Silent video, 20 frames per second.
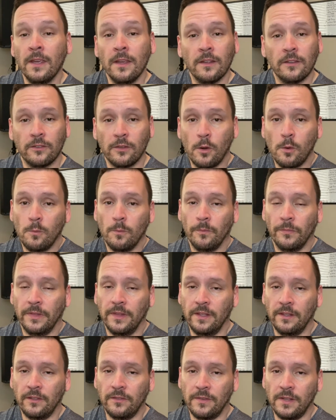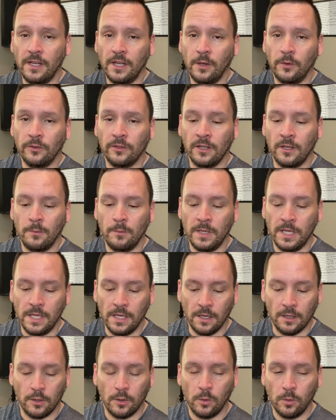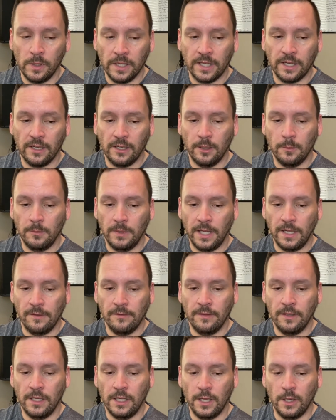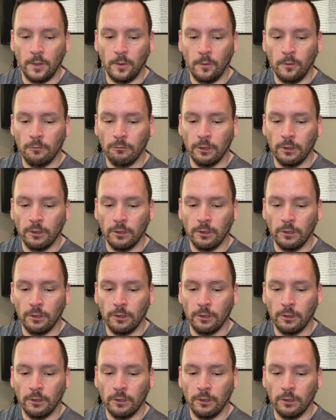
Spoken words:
So this video is going to be a quick update video